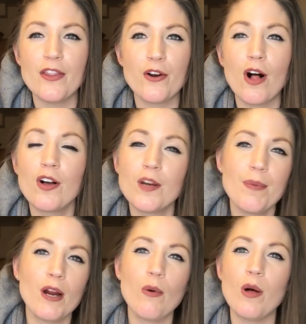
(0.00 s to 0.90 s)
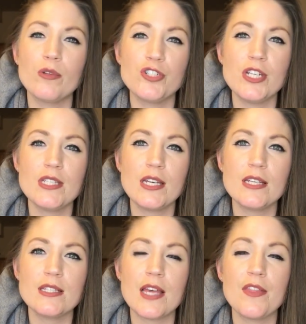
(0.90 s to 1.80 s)
they're all gonna pair well with
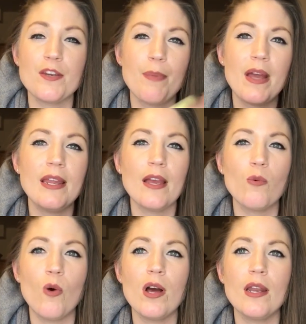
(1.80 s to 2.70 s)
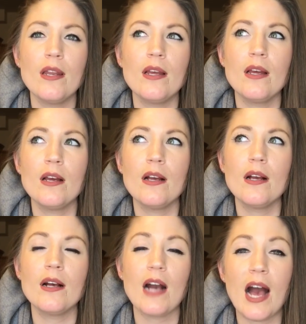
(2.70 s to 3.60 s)
cheeses, and then depending on what
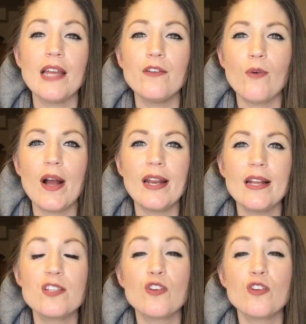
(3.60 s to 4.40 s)
kind of wine it is.